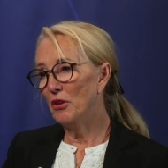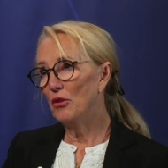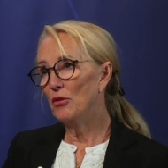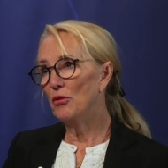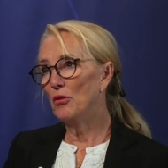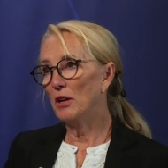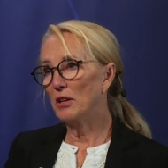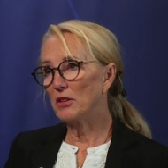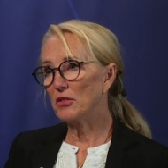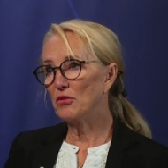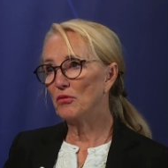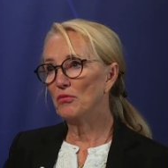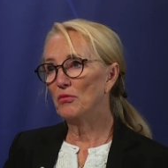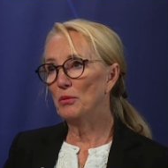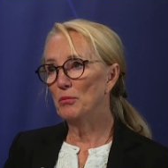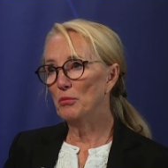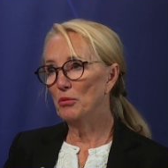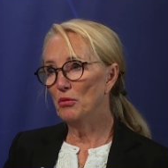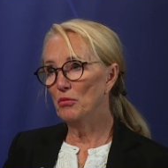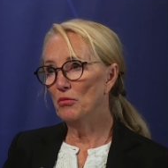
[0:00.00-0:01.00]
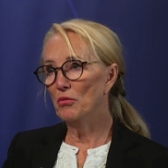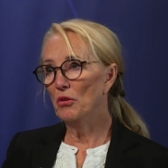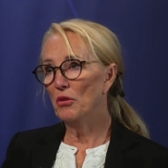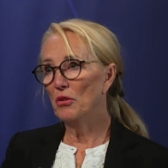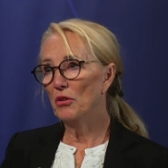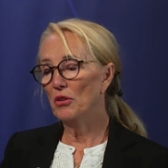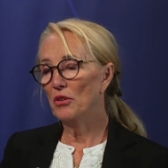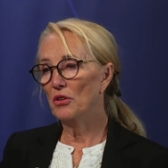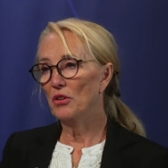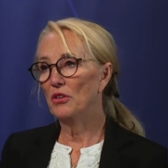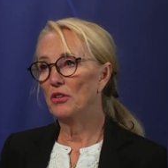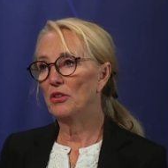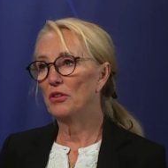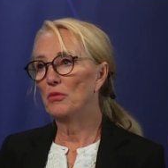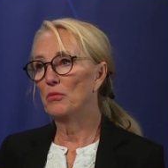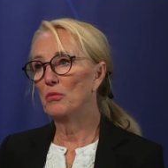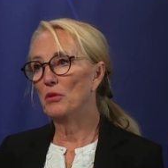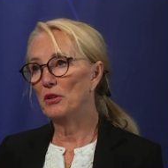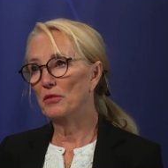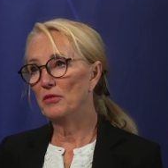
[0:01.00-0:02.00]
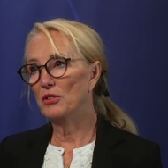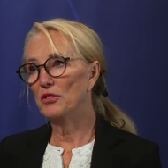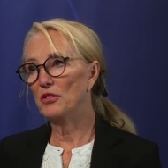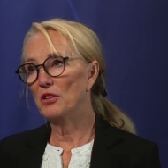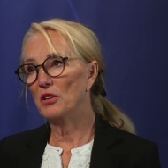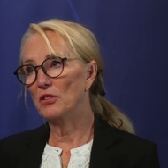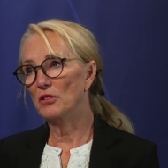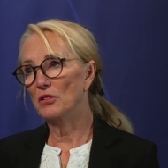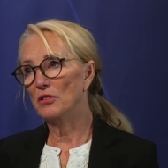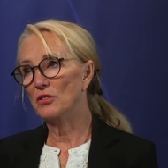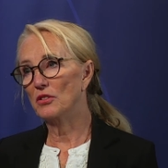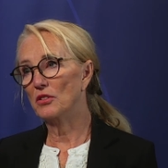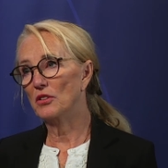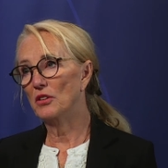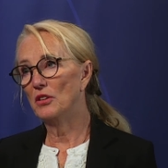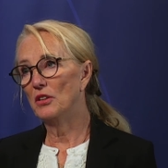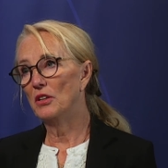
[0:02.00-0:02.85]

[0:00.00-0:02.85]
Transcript: you had to remove uh, one of his lungs.